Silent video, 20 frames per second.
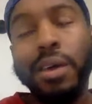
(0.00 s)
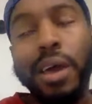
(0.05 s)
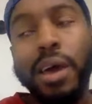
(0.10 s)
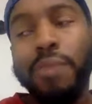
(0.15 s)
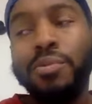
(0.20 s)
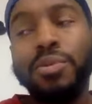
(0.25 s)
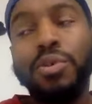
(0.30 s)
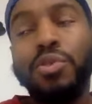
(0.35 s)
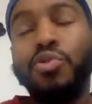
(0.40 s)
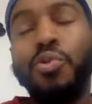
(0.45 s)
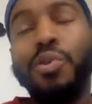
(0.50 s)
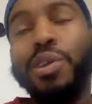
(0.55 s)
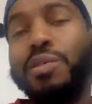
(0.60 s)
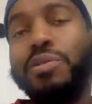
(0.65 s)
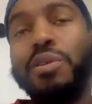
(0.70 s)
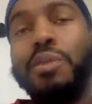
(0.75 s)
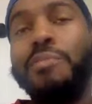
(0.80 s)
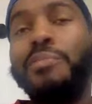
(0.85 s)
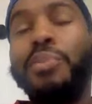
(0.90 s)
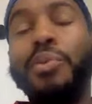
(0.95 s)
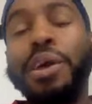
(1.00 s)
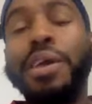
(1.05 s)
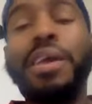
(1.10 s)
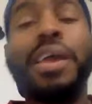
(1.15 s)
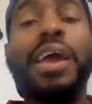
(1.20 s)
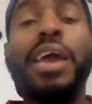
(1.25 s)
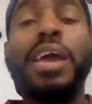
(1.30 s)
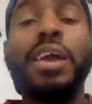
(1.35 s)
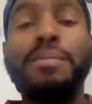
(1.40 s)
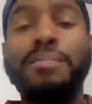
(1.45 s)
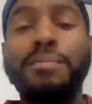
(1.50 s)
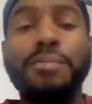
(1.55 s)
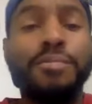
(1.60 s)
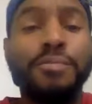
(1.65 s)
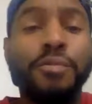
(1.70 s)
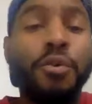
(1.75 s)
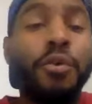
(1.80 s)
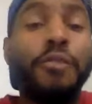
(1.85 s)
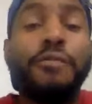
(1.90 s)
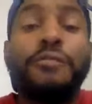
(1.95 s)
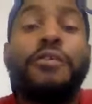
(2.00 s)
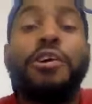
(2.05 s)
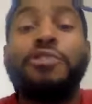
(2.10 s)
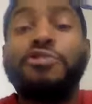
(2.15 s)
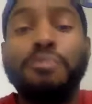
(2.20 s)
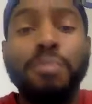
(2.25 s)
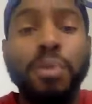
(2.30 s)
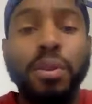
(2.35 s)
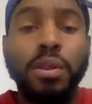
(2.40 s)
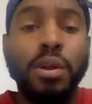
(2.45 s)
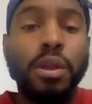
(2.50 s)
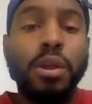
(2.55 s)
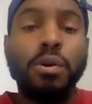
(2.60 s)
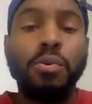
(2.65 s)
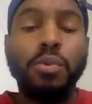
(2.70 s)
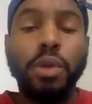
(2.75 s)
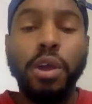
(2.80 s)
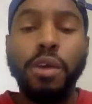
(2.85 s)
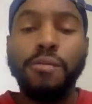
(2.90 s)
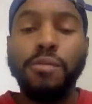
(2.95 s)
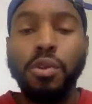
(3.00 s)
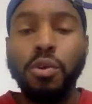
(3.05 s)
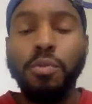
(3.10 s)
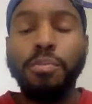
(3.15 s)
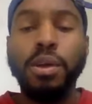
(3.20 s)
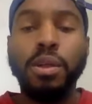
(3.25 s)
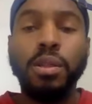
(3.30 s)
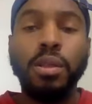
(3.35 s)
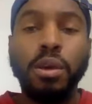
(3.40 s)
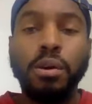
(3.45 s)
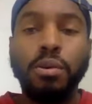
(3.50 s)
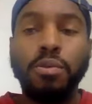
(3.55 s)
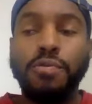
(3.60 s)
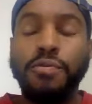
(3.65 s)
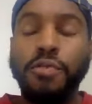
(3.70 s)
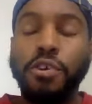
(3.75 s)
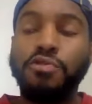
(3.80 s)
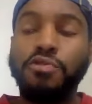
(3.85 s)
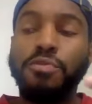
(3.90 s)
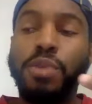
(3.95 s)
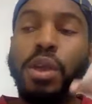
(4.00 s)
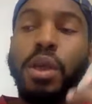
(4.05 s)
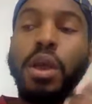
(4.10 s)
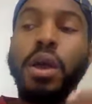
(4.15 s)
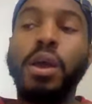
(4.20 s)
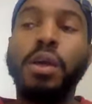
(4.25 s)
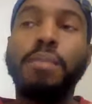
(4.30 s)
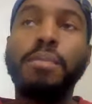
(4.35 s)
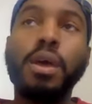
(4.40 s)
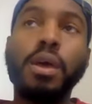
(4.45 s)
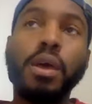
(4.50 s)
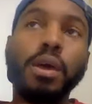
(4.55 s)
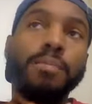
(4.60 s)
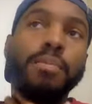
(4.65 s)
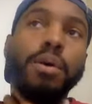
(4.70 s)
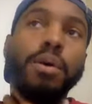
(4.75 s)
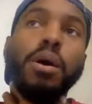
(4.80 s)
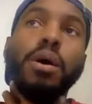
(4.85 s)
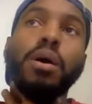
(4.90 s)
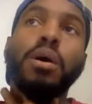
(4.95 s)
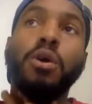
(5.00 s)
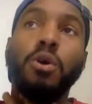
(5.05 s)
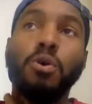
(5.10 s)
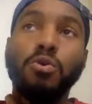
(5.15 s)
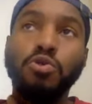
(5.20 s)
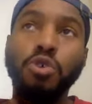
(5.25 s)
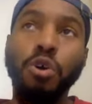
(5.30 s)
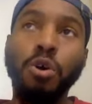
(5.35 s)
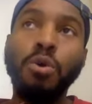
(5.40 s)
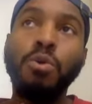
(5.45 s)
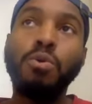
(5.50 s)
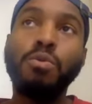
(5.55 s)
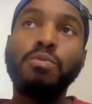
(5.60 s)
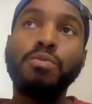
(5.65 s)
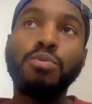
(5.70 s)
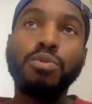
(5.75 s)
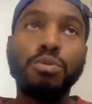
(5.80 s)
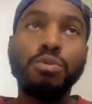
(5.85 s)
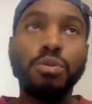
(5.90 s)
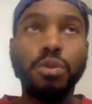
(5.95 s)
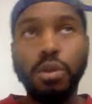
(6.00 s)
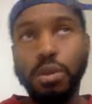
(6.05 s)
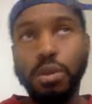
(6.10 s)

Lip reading: was a 20-something point game for a freshman, you know, whatever, no big deal. It's a freshman game. But Coach Holmes